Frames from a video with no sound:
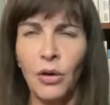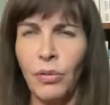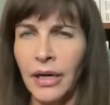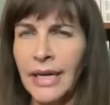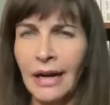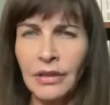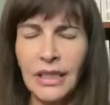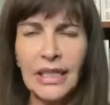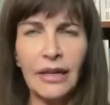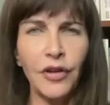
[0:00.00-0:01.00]
We're now
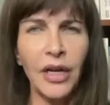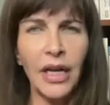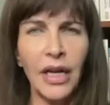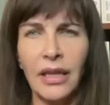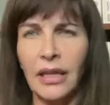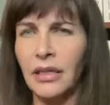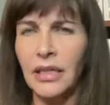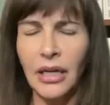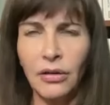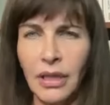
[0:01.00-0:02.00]
discovering that the
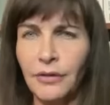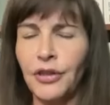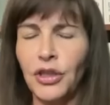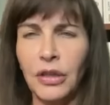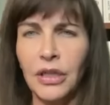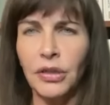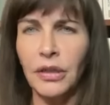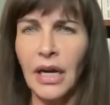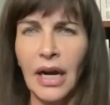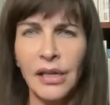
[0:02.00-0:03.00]
tunnel infrastructure in
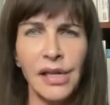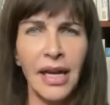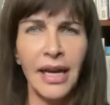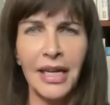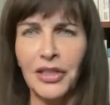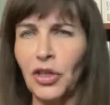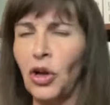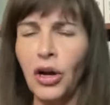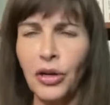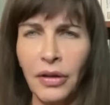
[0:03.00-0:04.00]
Gaza is
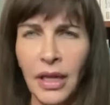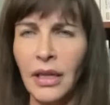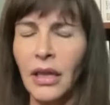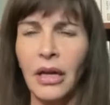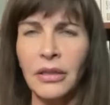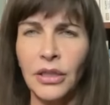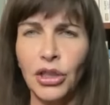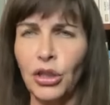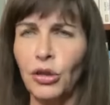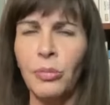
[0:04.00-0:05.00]
longer than the London
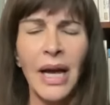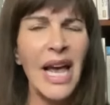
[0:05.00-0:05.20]
Tube.